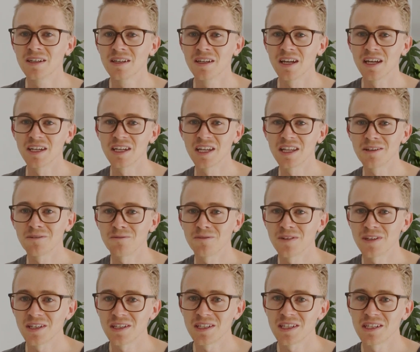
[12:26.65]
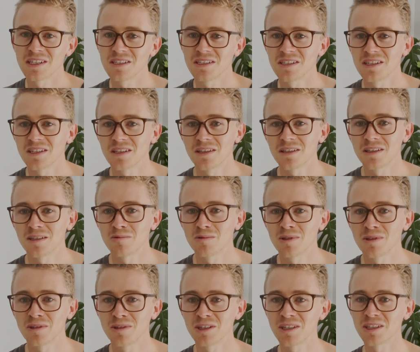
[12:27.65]
Another fantastic thing
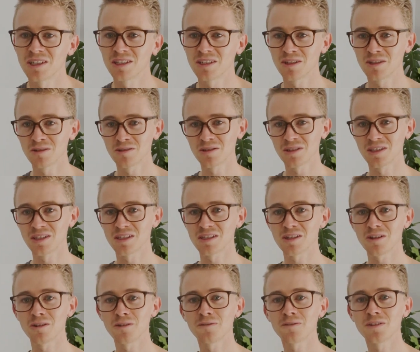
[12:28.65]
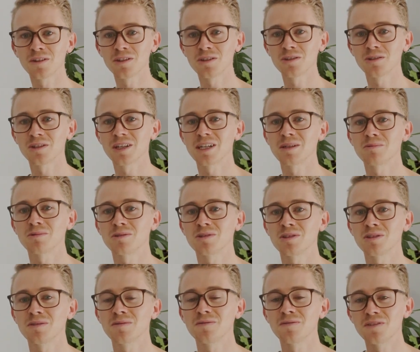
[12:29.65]
with LiDAR too is often you're able
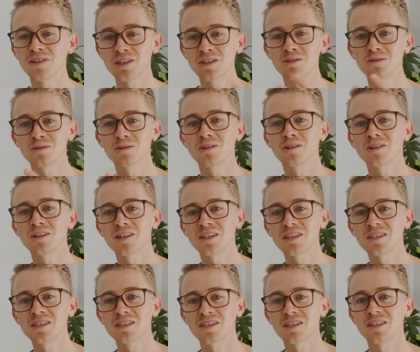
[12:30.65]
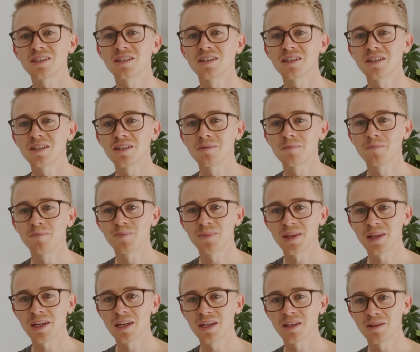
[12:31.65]
to visualize the
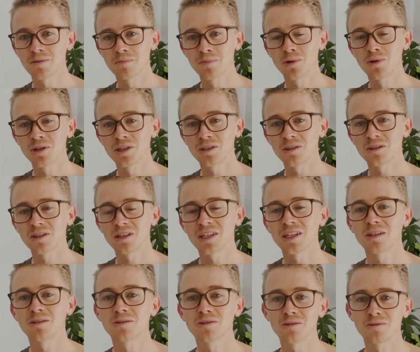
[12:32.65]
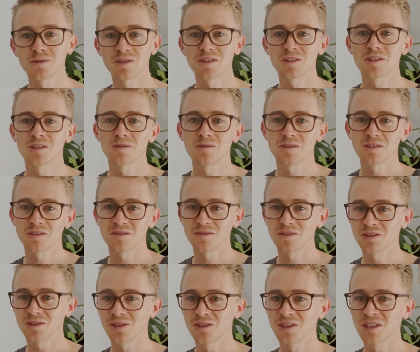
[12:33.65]
point cloud or the results of
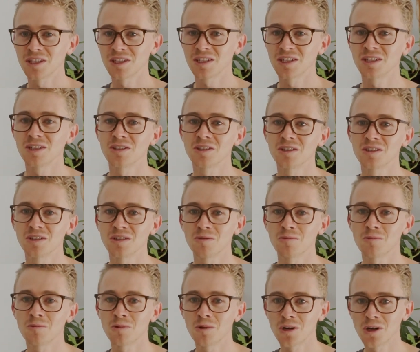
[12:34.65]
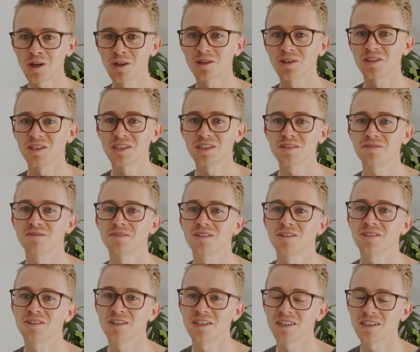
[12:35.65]
your LiDAR unit while it is
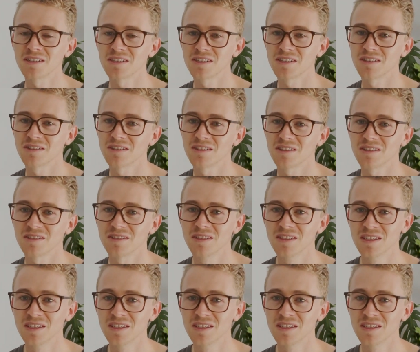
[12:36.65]
flying. So